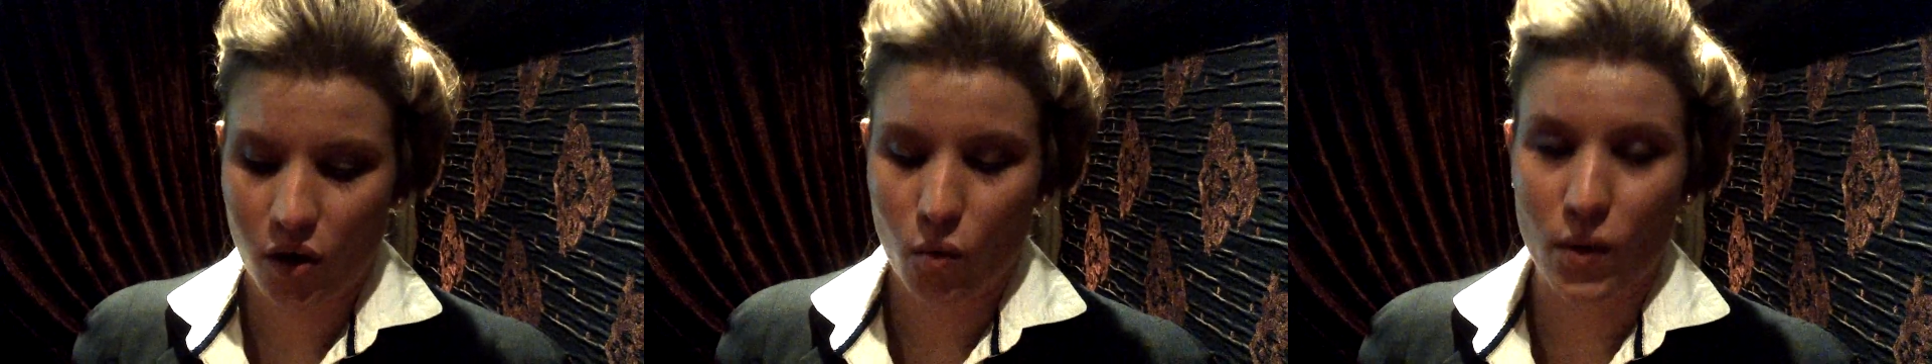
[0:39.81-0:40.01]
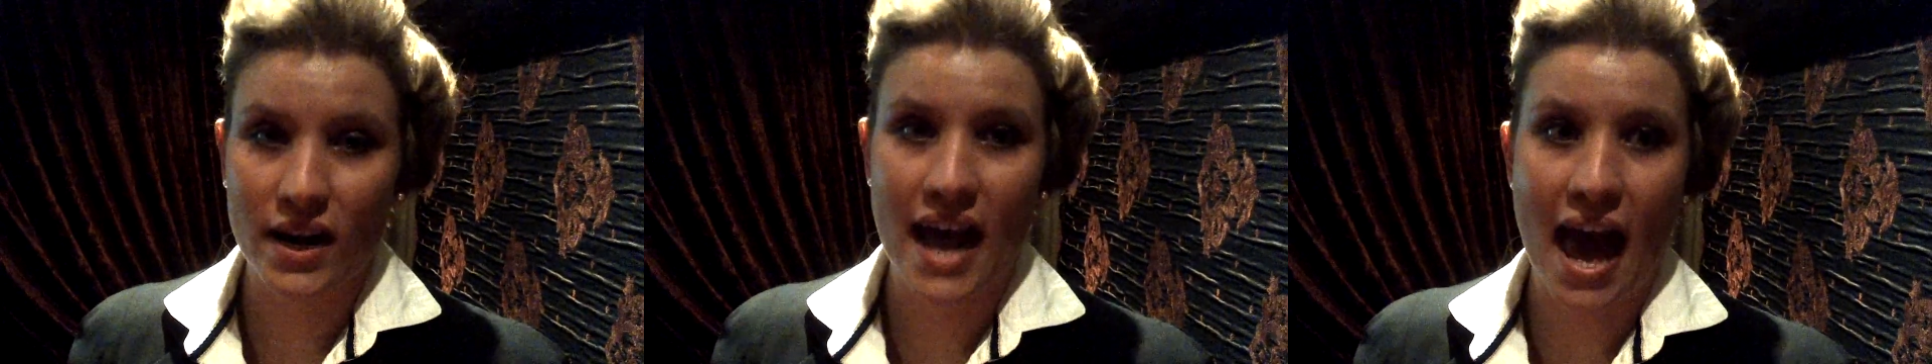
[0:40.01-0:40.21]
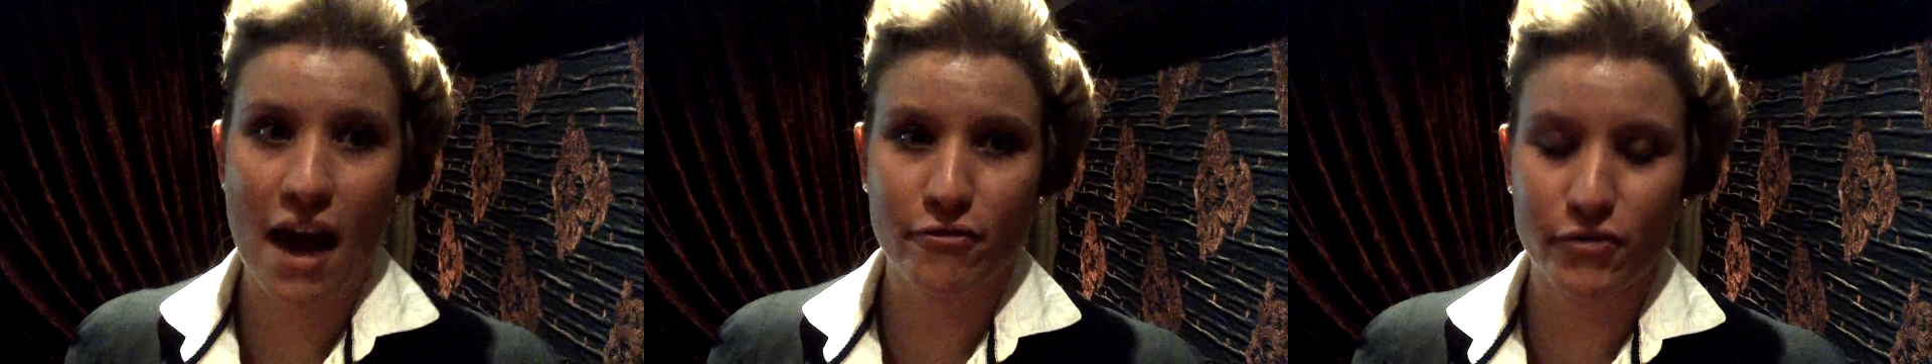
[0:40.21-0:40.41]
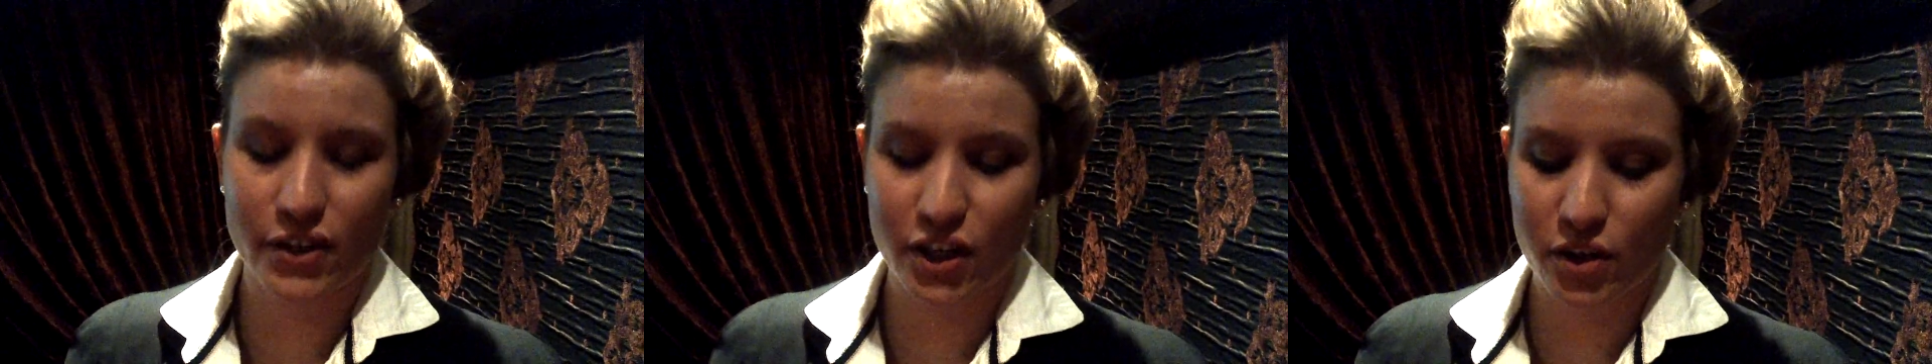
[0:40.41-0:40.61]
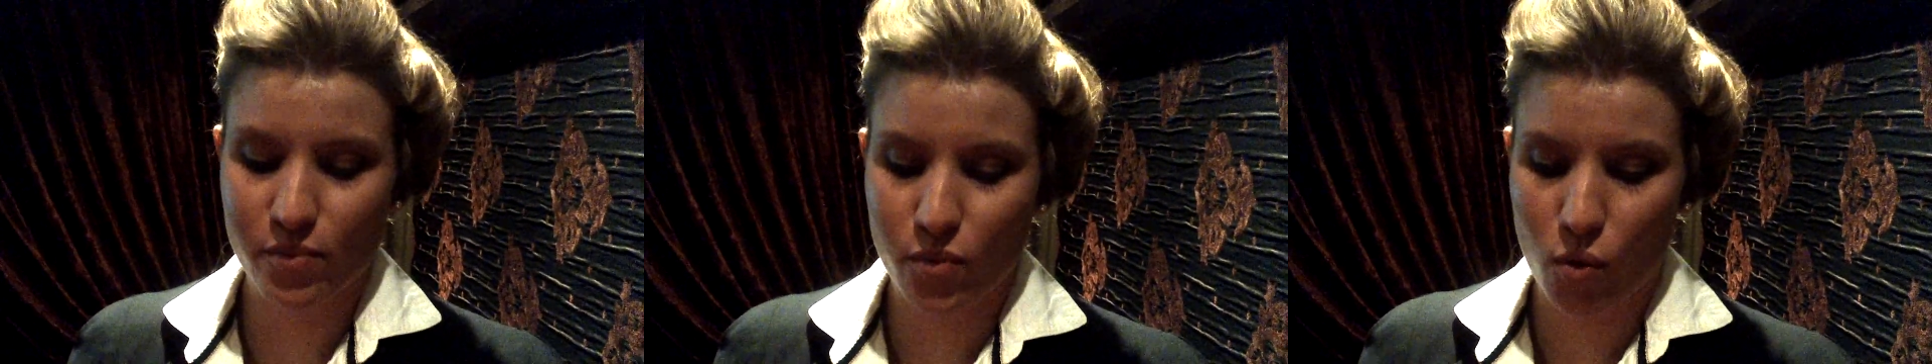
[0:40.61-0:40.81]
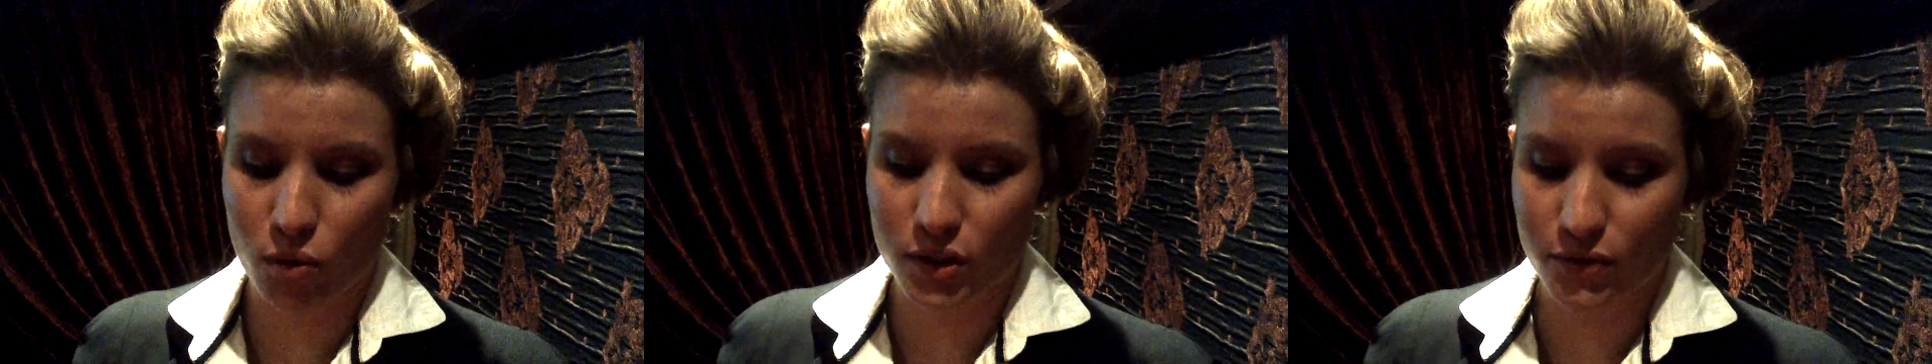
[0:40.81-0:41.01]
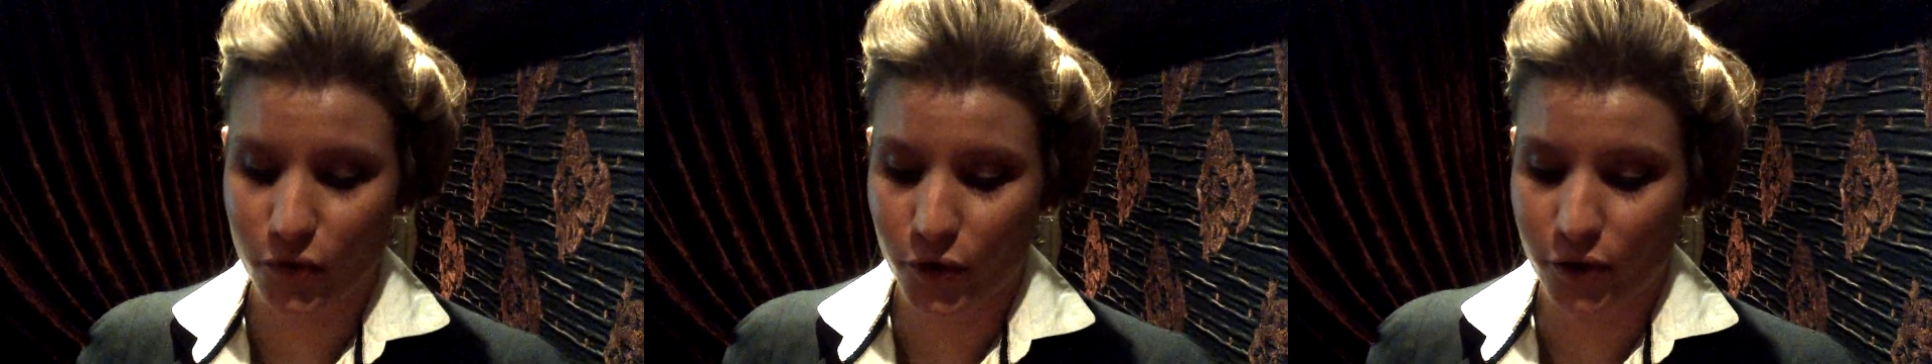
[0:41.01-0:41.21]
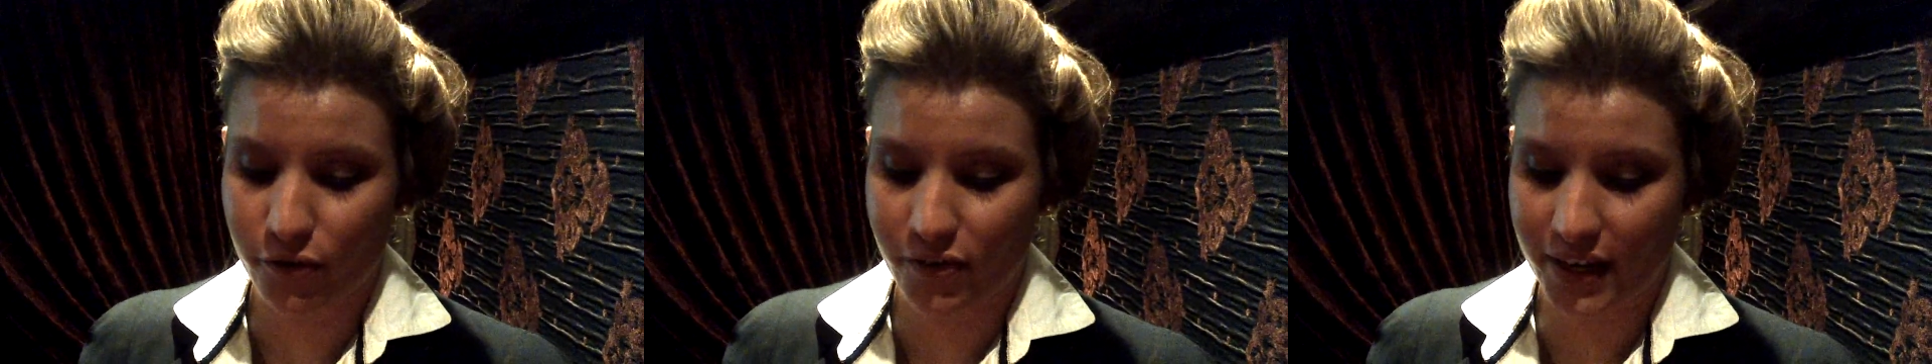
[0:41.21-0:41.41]
When Africa mourns
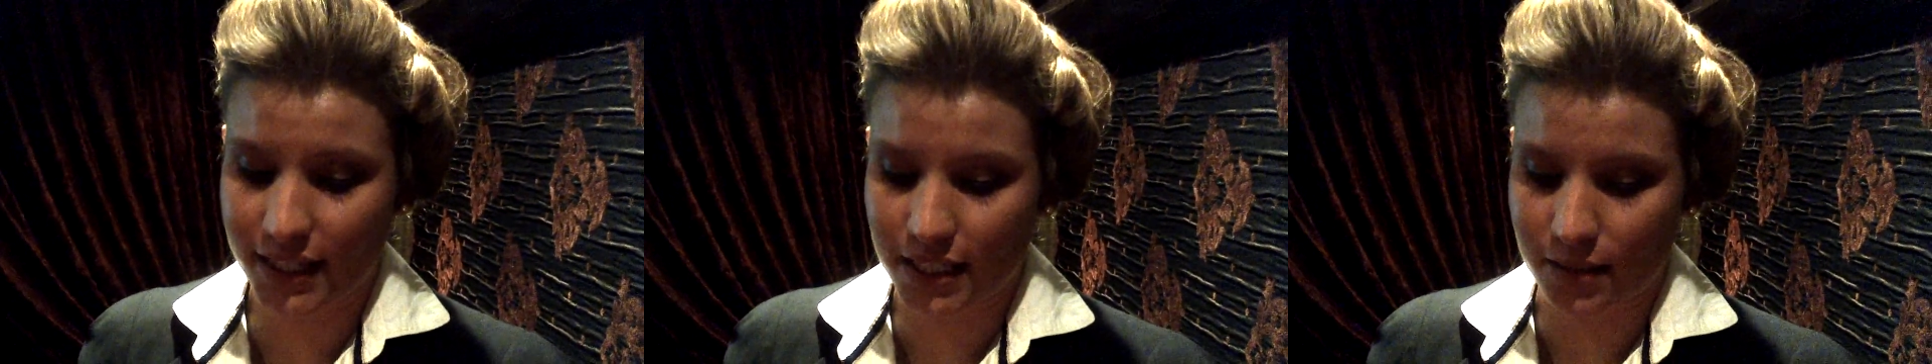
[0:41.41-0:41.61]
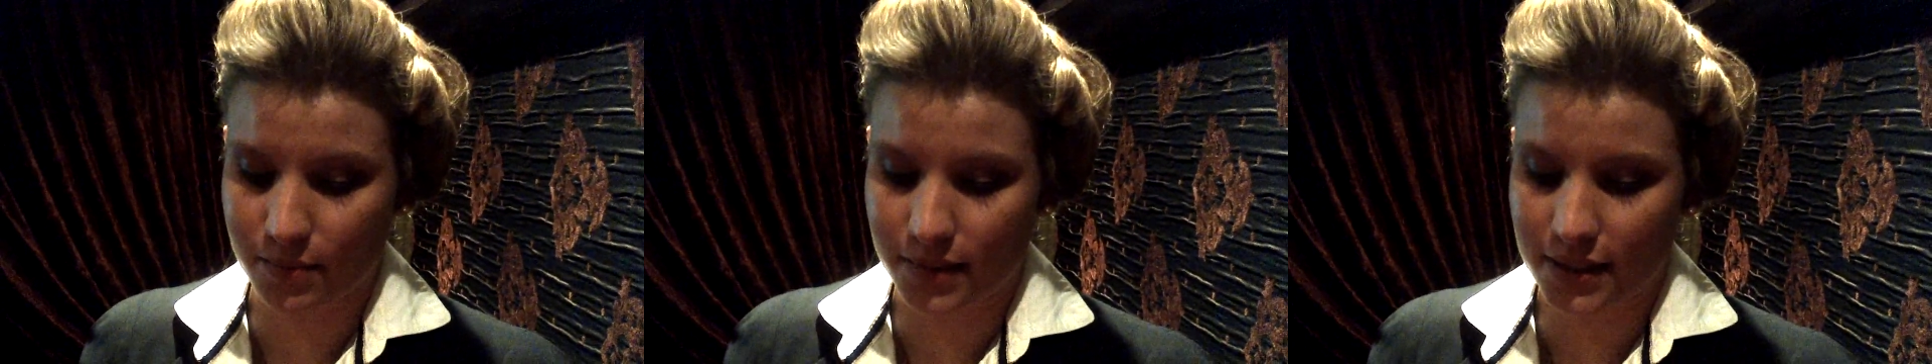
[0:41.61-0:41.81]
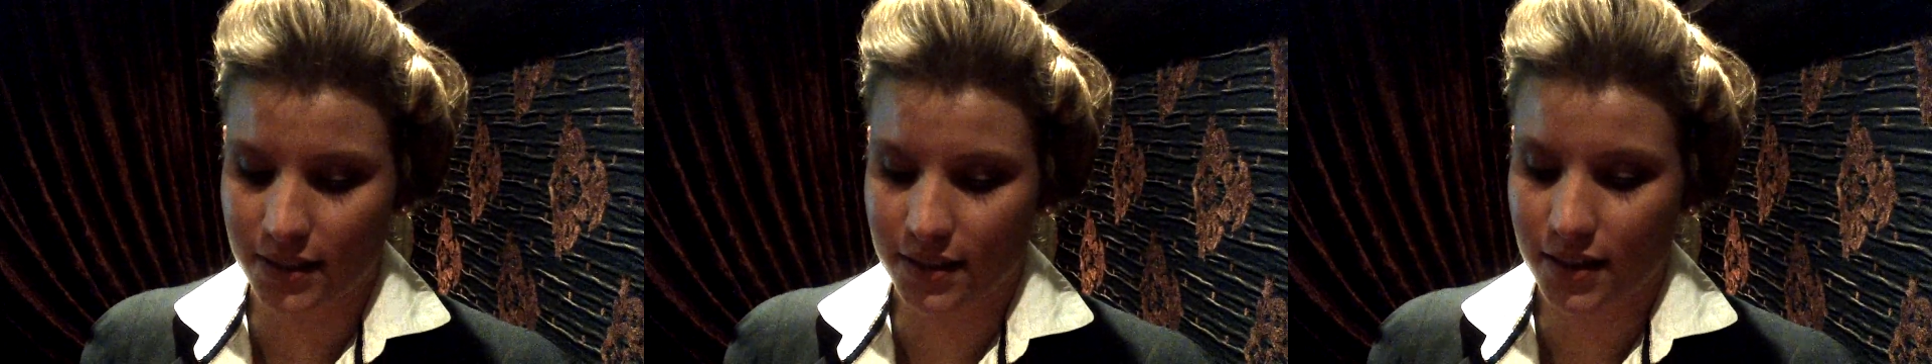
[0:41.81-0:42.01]
for her victims,